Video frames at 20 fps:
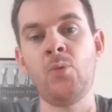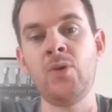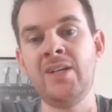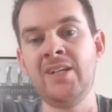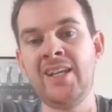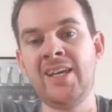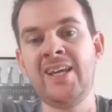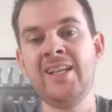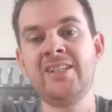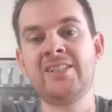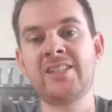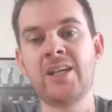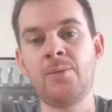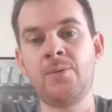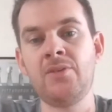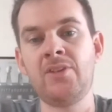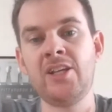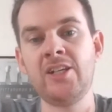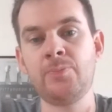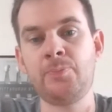we need some
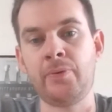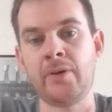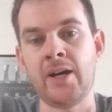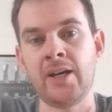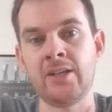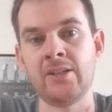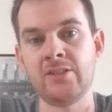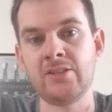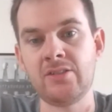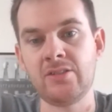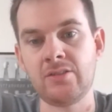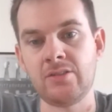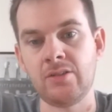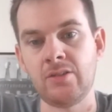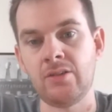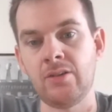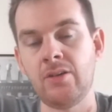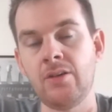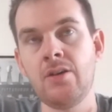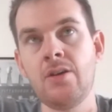of these players
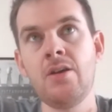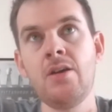to